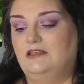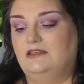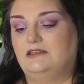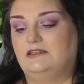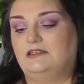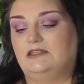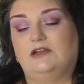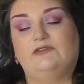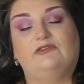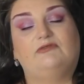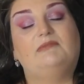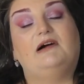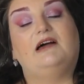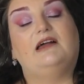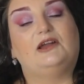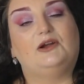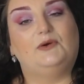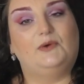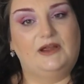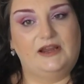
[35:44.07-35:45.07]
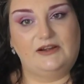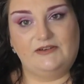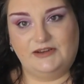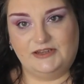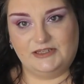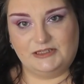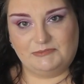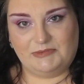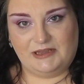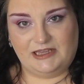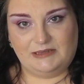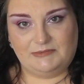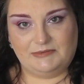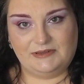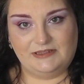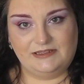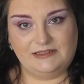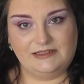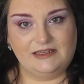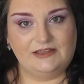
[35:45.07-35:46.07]
So for my Aquarius
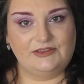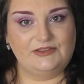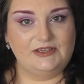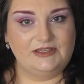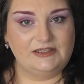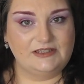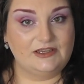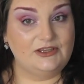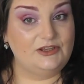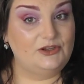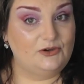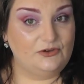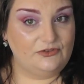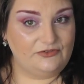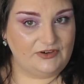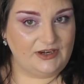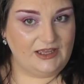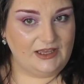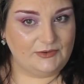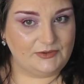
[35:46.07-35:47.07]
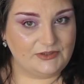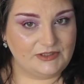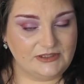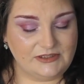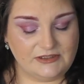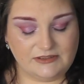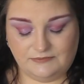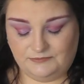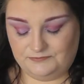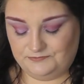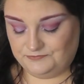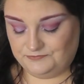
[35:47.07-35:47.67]
babies, these are your flowers.